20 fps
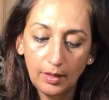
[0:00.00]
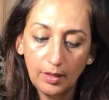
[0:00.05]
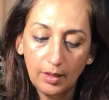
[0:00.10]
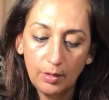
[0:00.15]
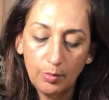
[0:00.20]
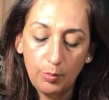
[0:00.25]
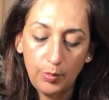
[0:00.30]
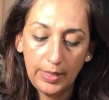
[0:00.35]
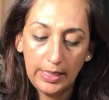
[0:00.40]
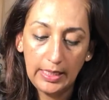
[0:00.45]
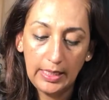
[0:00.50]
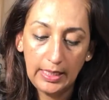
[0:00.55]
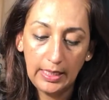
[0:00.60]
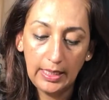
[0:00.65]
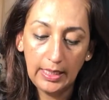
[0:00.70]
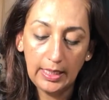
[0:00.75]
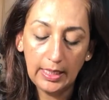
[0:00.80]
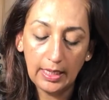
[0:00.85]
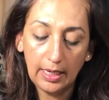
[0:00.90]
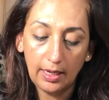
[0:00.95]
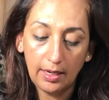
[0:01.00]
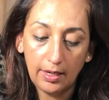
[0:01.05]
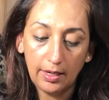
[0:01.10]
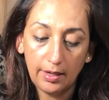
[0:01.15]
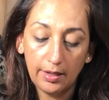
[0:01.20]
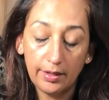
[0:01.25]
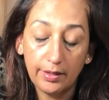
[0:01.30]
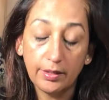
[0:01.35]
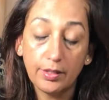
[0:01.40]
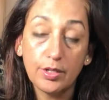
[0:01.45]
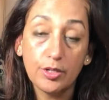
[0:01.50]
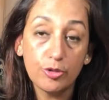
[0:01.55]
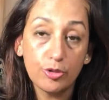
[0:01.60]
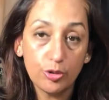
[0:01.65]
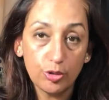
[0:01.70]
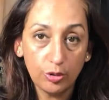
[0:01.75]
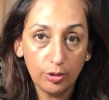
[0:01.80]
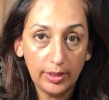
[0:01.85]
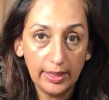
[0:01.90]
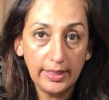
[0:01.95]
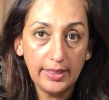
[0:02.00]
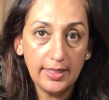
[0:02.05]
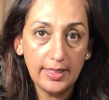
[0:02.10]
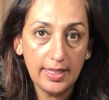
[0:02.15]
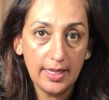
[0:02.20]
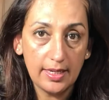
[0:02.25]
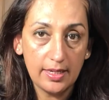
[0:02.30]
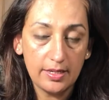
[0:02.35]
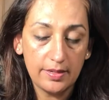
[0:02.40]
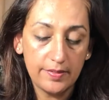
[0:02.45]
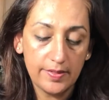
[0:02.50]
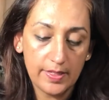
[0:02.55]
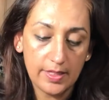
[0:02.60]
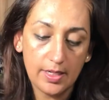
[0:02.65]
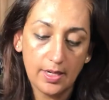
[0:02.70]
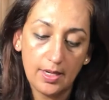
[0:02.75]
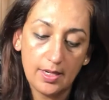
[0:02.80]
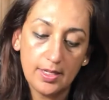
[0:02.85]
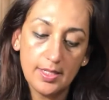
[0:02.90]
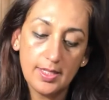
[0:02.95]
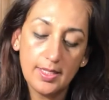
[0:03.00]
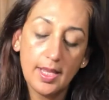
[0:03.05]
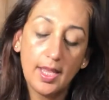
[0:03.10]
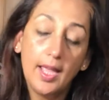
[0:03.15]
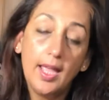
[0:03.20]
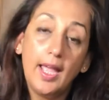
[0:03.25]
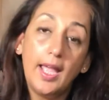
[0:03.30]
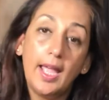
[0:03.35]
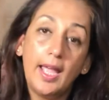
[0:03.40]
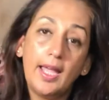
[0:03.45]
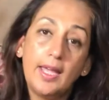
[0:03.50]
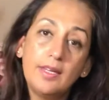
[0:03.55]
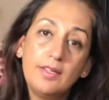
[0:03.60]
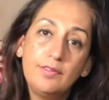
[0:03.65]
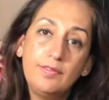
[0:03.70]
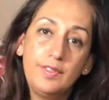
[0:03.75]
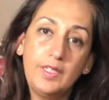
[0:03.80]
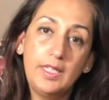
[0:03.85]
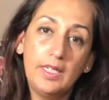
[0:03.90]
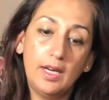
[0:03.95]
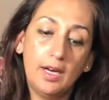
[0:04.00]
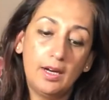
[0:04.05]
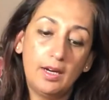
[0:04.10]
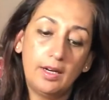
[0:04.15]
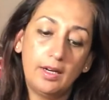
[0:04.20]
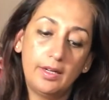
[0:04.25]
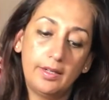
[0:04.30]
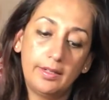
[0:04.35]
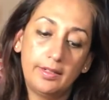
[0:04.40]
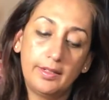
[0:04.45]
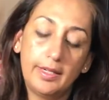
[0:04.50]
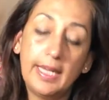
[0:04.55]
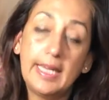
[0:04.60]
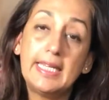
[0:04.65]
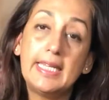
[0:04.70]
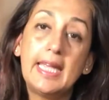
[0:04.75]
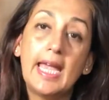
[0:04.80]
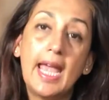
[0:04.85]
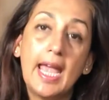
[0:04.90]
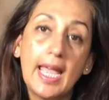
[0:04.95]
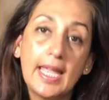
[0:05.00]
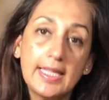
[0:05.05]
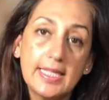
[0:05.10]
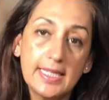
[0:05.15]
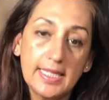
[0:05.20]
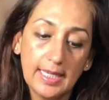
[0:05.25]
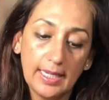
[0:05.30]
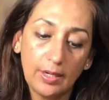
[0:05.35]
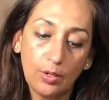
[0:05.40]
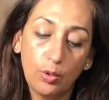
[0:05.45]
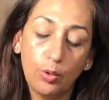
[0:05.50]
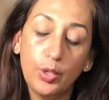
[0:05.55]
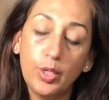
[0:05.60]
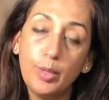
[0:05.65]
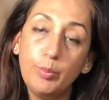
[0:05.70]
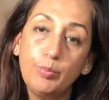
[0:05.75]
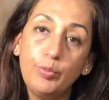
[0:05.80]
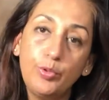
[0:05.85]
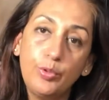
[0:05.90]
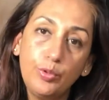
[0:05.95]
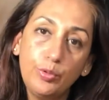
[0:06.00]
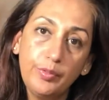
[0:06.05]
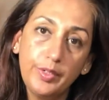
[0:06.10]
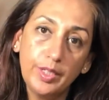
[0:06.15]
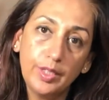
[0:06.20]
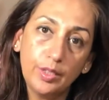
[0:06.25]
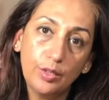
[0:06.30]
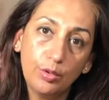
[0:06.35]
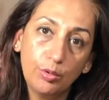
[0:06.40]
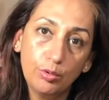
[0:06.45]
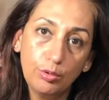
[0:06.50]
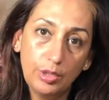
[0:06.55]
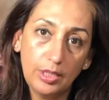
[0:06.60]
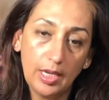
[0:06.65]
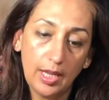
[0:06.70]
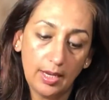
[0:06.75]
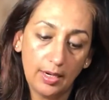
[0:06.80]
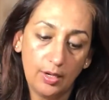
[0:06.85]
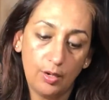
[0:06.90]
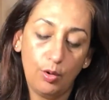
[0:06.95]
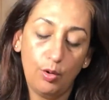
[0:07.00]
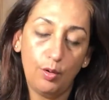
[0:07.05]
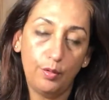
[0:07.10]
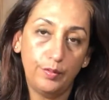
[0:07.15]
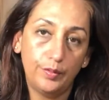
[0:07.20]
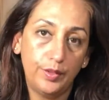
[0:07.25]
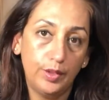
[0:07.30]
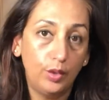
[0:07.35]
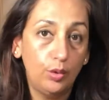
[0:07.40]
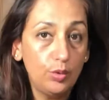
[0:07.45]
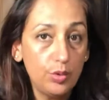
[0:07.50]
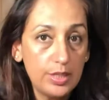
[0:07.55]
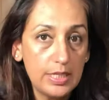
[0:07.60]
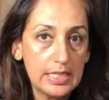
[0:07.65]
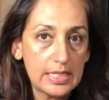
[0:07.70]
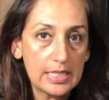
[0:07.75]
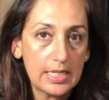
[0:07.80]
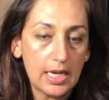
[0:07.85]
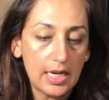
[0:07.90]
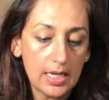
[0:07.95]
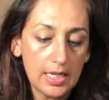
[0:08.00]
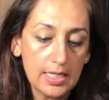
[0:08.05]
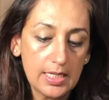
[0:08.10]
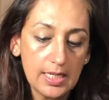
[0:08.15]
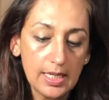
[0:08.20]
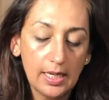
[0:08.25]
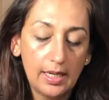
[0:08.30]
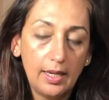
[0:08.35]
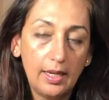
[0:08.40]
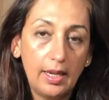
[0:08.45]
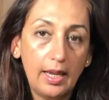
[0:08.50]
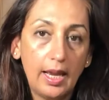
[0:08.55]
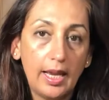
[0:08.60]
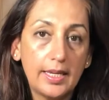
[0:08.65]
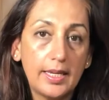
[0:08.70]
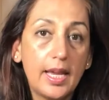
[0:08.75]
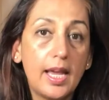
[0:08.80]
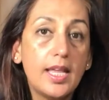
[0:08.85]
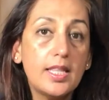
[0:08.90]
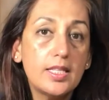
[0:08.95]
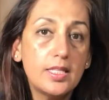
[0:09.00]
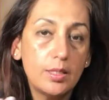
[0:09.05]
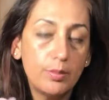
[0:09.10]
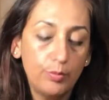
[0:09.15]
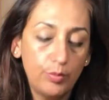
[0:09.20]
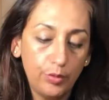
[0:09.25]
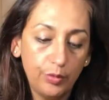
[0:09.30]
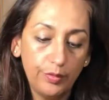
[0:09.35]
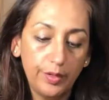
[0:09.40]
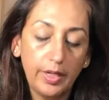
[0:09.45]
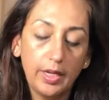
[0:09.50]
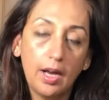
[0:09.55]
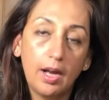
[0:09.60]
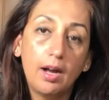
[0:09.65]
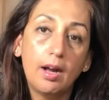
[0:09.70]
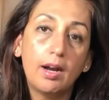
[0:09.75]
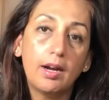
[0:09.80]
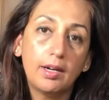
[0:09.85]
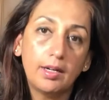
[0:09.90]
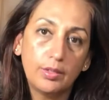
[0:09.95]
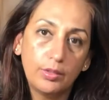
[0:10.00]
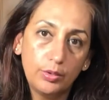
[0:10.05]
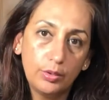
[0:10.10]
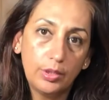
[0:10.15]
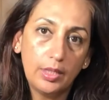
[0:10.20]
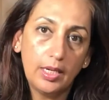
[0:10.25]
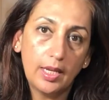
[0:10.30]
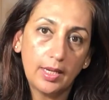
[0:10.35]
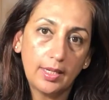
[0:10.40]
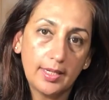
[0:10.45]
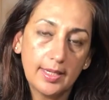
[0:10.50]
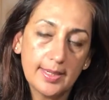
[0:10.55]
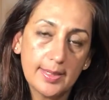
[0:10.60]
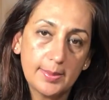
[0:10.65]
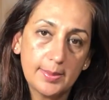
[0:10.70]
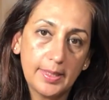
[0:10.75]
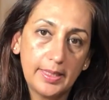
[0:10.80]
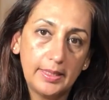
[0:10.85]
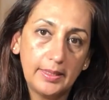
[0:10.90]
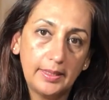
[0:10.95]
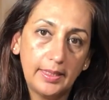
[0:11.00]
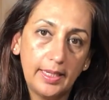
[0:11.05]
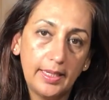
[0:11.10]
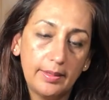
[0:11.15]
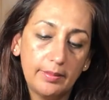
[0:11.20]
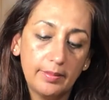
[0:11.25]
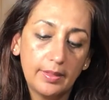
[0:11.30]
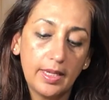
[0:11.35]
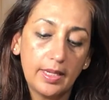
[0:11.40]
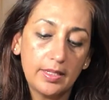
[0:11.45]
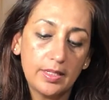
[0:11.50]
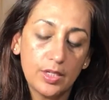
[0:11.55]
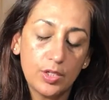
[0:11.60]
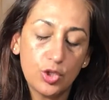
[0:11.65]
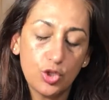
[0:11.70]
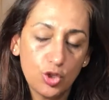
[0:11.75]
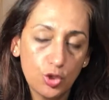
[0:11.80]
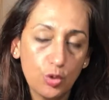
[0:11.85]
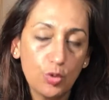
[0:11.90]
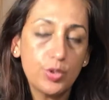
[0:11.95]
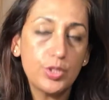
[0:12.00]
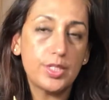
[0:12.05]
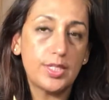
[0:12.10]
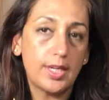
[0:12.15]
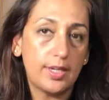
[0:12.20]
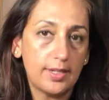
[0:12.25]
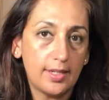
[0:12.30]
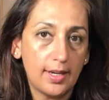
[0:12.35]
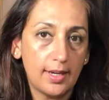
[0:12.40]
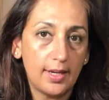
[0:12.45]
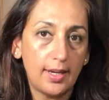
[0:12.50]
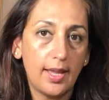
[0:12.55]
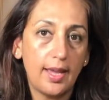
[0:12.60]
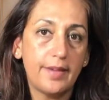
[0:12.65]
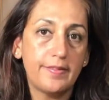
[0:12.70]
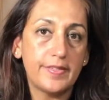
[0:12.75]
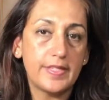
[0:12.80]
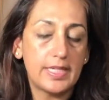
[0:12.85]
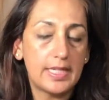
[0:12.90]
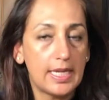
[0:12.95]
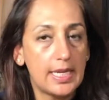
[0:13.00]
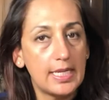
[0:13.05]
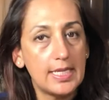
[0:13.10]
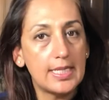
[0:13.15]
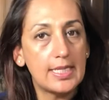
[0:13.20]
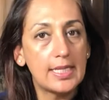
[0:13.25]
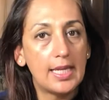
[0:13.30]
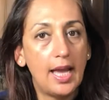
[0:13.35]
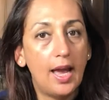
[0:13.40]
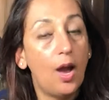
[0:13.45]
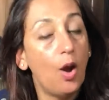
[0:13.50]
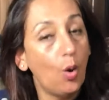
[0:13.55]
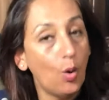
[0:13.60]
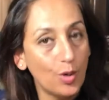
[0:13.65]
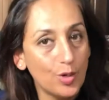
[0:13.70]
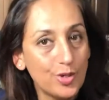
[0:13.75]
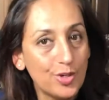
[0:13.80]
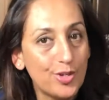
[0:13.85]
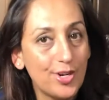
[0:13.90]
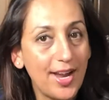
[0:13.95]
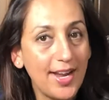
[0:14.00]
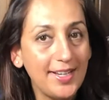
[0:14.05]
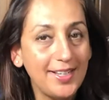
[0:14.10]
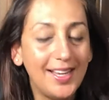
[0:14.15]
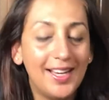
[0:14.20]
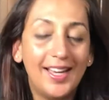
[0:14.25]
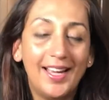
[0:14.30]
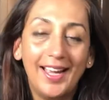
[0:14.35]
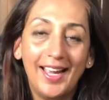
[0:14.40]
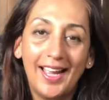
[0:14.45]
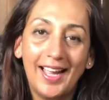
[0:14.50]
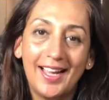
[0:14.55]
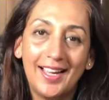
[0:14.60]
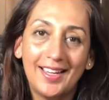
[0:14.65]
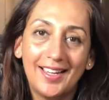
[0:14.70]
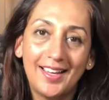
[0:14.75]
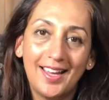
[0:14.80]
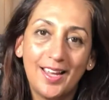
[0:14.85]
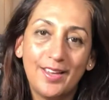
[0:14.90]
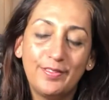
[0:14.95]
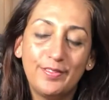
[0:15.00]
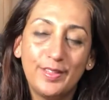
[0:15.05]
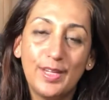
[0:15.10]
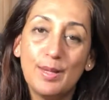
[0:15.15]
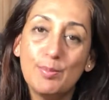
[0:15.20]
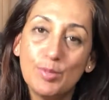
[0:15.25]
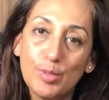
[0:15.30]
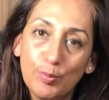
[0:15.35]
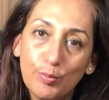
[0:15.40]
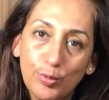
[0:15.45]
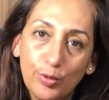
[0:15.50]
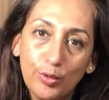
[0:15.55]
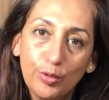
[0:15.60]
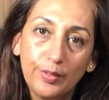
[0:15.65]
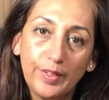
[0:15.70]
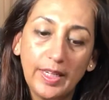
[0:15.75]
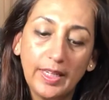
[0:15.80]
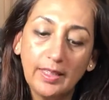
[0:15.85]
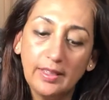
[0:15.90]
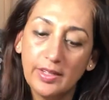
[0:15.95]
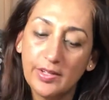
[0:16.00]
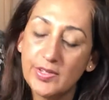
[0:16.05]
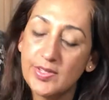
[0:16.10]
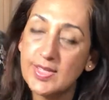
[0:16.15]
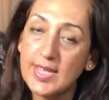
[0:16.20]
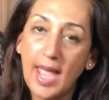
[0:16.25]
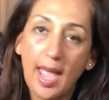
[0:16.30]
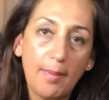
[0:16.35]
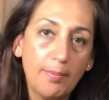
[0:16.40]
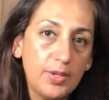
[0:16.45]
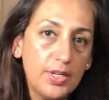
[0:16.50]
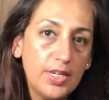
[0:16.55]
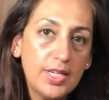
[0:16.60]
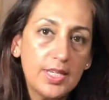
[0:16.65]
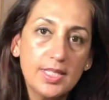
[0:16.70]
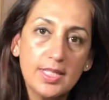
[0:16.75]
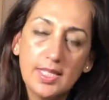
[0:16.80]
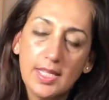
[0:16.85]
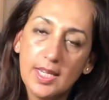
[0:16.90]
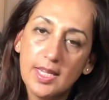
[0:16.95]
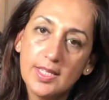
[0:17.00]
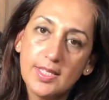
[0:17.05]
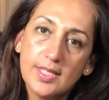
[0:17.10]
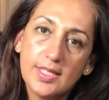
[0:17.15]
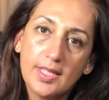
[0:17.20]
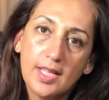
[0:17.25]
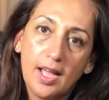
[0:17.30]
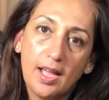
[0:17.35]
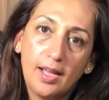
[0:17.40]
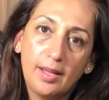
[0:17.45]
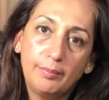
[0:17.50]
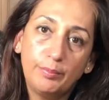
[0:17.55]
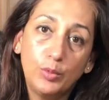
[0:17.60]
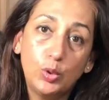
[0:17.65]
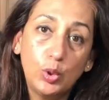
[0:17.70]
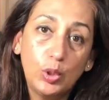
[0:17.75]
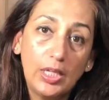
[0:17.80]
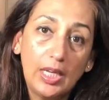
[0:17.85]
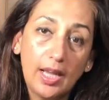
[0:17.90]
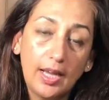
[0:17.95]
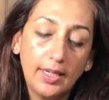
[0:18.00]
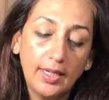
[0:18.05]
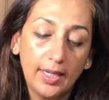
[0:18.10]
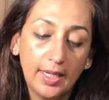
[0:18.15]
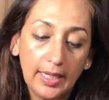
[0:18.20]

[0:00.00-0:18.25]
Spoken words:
we are controlling the negative stars, and we are enhancing or improving the good luck of the good stars, and hence improving our good luck as well. And that ensures that our life stays on track, our life keeps improving, there's happiness, there's good luck,